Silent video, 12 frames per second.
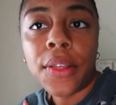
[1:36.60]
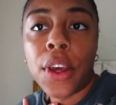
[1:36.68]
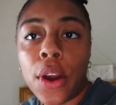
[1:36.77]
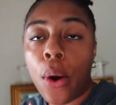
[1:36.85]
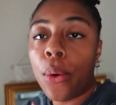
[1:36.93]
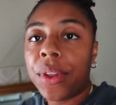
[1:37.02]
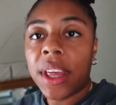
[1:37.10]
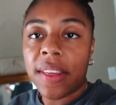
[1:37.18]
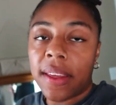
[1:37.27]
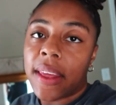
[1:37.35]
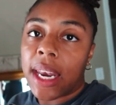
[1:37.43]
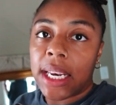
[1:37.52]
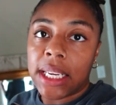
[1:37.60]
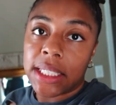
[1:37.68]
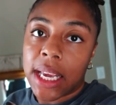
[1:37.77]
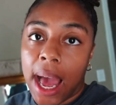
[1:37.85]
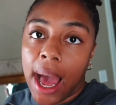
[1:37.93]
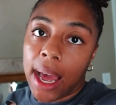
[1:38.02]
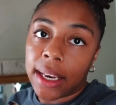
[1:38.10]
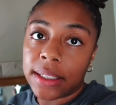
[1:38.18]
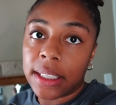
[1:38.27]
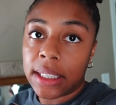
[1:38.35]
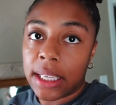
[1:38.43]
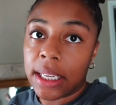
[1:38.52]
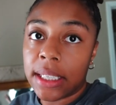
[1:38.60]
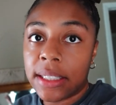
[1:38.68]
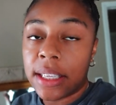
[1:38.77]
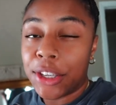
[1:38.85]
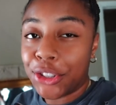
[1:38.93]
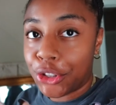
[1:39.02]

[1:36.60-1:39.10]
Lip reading: The only thing that I need to add to this is